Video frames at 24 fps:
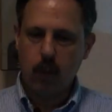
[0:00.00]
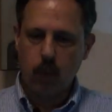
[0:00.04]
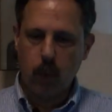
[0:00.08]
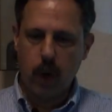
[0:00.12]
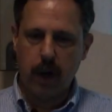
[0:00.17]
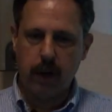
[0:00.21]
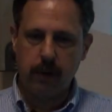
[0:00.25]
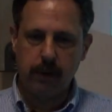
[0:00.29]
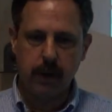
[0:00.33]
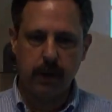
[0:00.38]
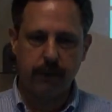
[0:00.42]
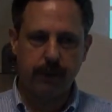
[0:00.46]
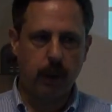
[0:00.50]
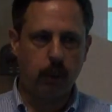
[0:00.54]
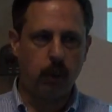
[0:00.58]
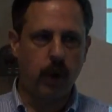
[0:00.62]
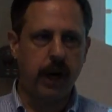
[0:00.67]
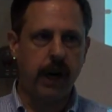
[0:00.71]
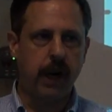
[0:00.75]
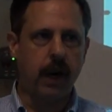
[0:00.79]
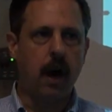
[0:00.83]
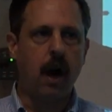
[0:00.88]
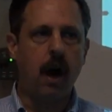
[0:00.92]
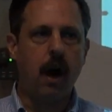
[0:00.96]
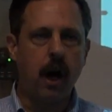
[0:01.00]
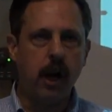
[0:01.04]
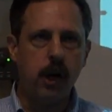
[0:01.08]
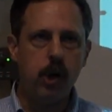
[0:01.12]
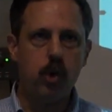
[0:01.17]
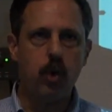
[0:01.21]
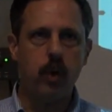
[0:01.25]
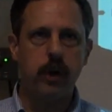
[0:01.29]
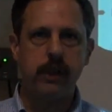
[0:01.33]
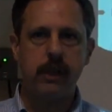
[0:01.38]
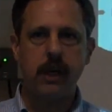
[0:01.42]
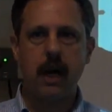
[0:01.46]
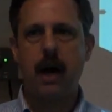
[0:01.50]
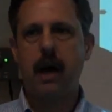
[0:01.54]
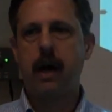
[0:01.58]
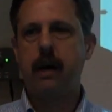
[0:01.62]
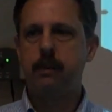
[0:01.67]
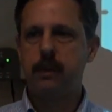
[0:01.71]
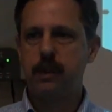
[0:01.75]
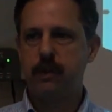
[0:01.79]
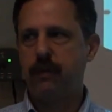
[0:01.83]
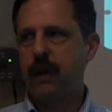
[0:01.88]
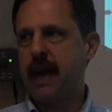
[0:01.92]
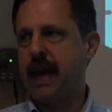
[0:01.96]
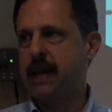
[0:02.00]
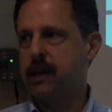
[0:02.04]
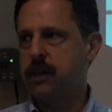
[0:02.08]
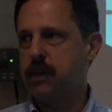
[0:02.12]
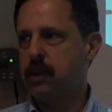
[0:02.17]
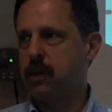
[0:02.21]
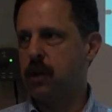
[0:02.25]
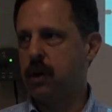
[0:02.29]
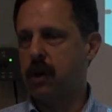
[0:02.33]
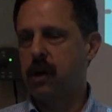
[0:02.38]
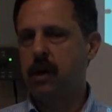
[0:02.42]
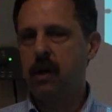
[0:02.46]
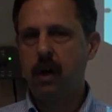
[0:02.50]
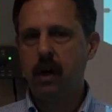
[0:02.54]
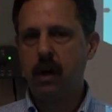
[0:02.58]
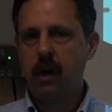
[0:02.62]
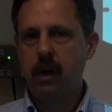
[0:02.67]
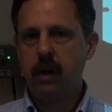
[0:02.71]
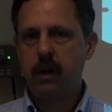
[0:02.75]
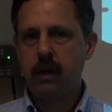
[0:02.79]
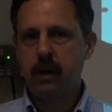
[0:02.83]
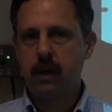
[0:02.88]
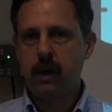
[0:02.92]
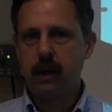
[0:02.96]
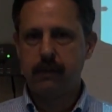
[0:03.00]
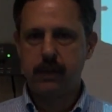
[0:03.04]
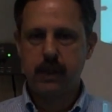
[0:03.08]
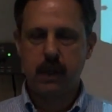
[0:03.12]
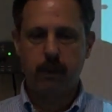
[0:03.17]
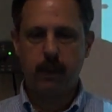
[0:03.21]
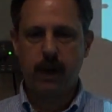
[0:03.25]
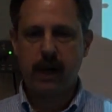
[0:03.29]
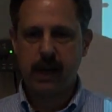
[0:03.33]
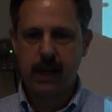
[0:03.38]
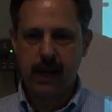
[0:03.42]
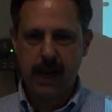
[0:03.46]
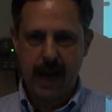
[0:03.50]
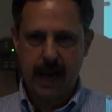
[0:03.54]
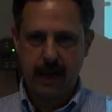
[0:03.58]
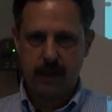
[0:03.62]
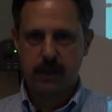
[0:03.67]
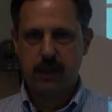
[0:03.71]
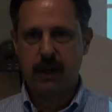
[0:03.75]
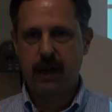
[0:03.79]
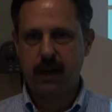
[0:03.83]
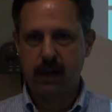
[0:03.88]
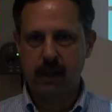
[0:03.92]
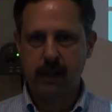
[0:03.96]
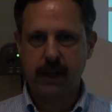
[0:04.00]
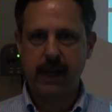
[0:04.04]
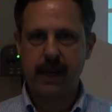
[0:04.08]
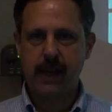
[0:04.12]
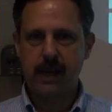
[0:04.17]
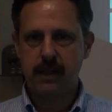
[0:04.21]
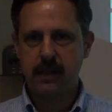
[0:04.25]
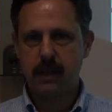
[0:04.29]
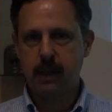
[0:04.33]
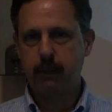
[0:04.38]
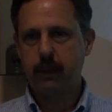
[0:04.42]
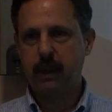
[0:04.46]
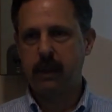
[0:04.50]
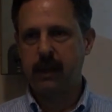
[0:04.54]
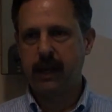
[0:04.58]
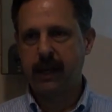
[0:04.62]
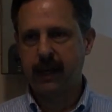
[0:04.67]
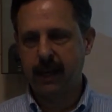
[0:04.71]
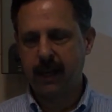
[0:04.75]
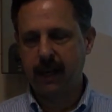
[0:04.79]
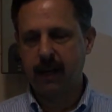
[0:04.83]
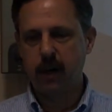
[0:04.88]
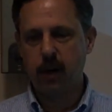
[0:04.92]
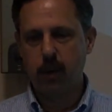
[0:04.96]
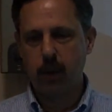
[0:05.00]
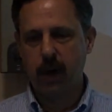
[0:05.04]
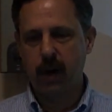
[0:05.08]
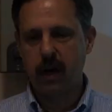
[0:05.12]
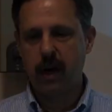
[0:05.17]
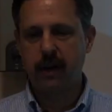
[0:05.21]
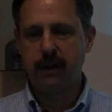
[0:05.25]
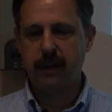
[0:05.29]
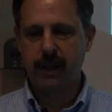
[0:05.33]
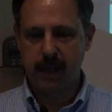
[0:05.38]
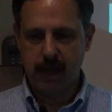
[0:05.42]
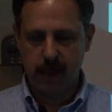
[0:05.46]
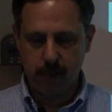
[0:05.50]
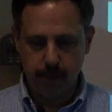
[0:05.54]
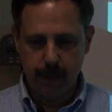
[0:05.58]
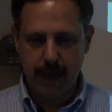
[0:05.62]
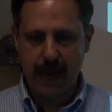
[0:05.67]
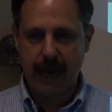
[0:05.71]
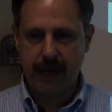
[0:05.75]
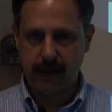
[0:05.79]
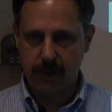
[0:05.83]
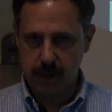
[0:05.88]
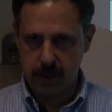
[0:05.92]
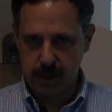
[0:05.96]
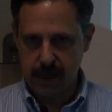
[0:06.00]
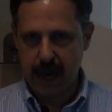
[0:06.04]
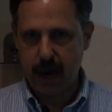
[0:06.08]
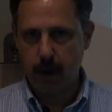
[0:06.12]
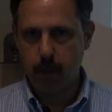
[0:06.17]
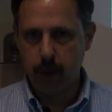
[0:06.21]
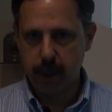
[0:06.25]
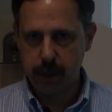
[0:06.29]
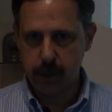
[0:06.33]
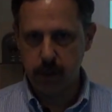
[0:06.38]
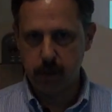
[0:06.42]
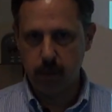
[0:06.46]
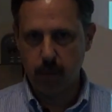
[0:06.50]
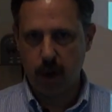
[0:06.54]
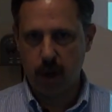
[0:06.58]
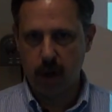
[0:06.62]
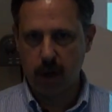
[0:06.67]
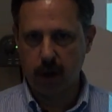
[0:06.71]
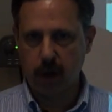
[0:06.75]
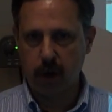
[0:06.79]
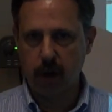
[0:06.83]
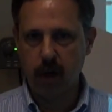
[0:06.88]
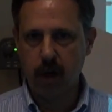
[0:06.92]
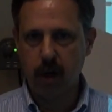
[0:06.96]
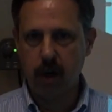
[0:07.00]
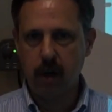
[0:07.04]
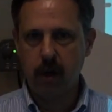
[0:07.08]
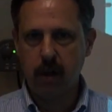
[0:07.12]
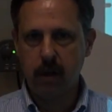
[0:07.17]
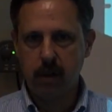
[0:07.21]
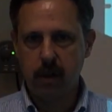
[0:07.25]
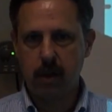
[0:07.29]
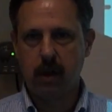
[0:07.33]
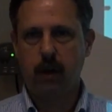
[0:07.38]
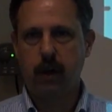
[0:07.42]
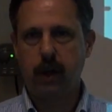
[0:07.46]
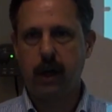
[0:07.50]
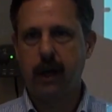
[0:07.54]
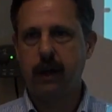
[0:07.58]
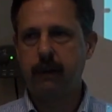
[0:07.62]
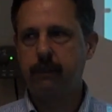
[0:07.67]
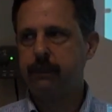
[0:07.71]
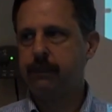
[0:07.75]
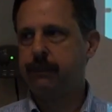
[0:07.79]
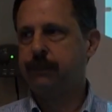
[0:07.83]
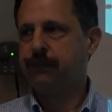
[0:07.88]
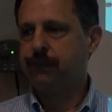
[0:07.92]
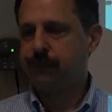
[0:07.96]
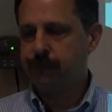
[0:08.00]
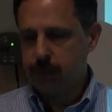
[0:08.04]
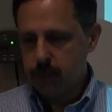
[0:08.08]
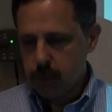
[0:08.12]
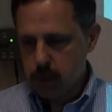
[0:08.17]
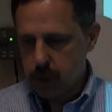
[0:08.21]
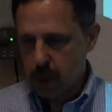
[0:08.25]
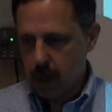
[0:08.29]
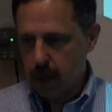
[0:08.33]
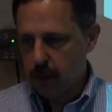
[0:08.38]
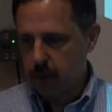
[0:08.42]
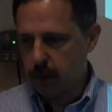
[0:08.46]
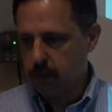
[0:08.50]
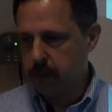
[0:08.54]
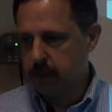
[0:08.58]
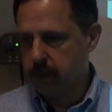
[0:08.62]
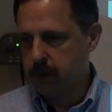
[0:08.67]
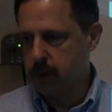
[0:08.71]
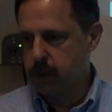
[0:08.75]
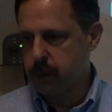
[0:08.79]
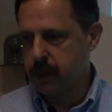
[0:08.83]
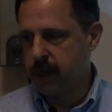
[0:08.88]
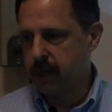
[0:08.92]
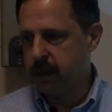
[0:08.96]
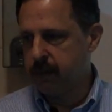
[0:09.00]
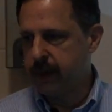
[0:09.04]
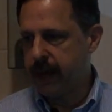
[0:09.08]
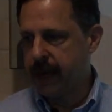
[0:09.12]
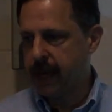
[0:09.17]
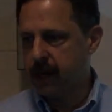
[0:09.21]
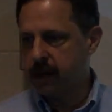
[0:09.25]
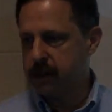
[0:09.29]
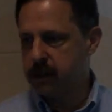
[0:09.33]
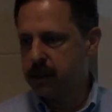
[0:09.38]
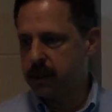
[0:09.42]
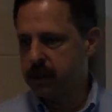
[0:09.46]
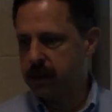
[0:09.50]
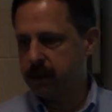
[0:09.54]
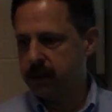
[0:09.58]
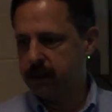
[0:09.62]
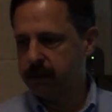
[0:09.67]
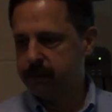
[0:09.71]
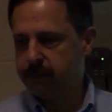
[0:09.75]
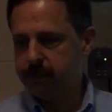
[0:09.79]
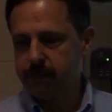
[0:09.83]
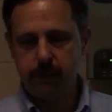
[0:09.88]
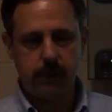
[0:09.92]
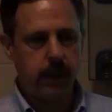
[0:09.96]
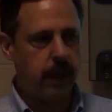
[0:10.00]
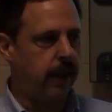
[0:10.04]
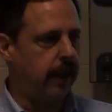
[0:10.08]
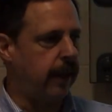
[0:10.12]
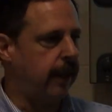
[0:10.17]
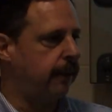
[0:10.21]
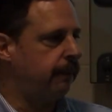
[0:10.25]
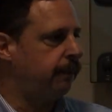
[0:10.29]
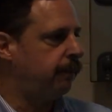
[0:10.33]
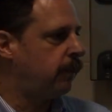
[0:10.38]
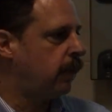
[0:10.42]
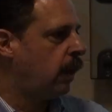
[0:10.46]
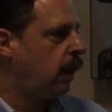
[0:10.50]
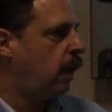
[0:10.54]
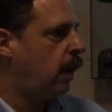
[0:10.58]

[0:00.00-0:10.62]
Well, if I'm running 100 times faster, if somebody accidentally has something like that going on, the impact is now much smaller, okay? So there's an advantage to that.